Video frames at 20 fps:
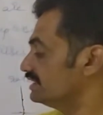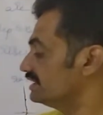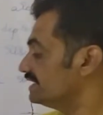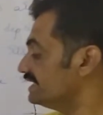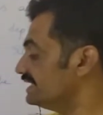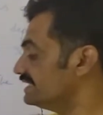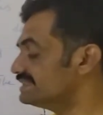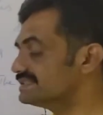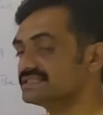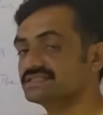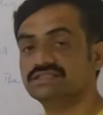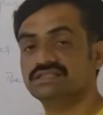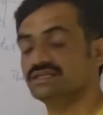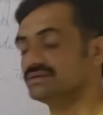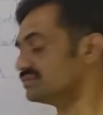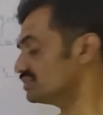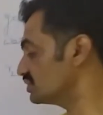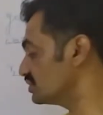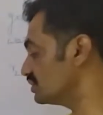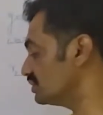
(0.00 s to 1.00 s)
is the
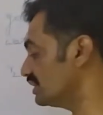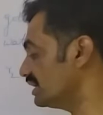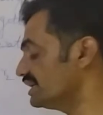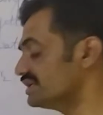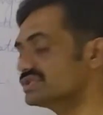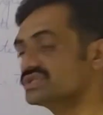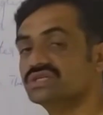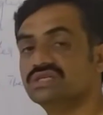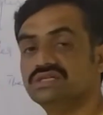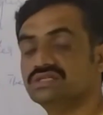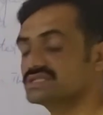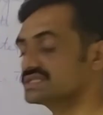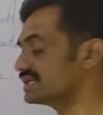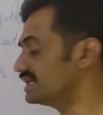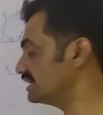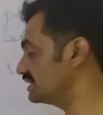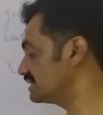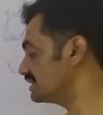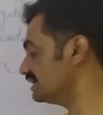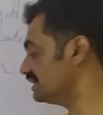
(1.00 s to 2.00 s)
same, so h gets
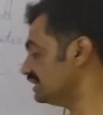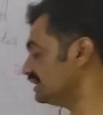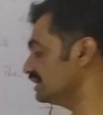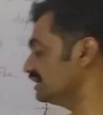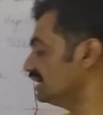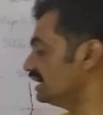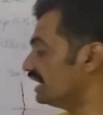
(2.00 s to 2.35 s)
cancelled,